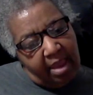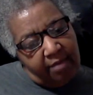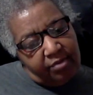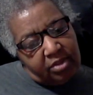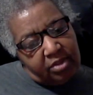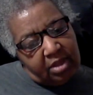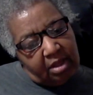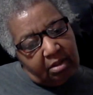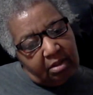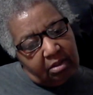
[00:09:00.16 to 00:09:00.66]

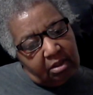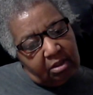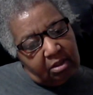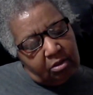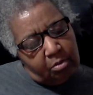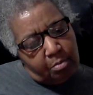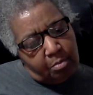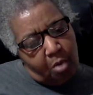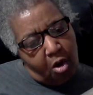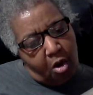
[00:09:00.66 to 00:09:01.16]
evidently
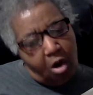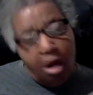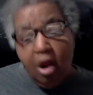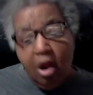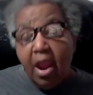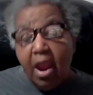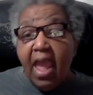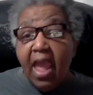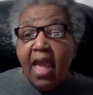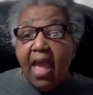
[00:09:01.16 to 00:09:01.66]

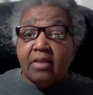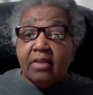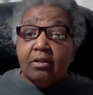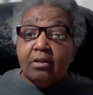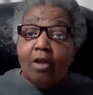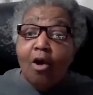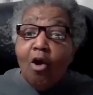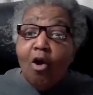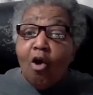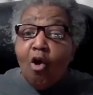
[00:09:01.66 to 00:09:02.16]
Lamar
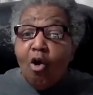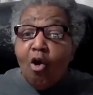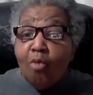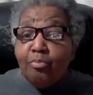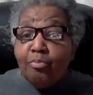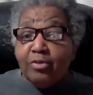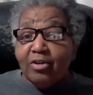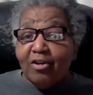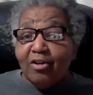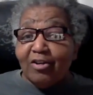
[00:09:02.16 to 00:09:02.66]
and
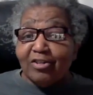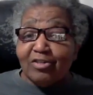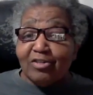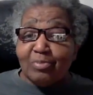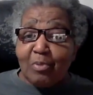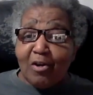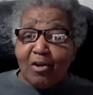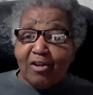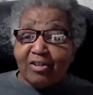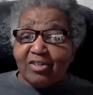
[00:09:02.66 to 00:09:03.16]
Aubrey Hart
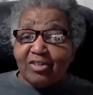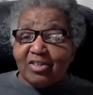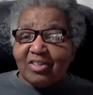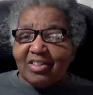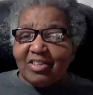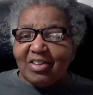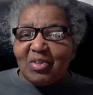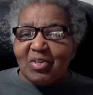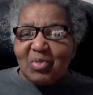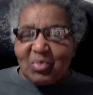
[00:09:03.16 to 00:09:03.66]

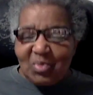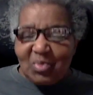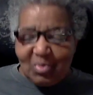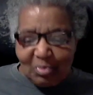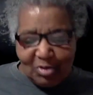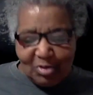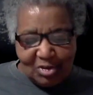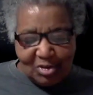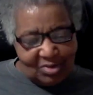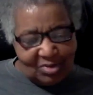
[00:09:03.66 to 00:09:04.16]
Sparks were
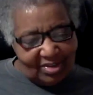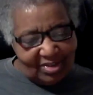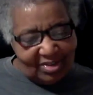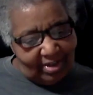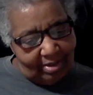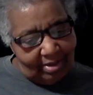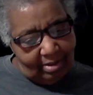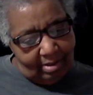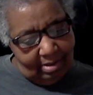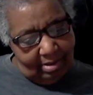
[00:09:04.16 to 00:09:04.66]
producing
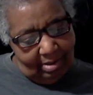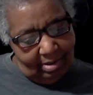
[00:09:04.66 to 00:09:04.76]
it.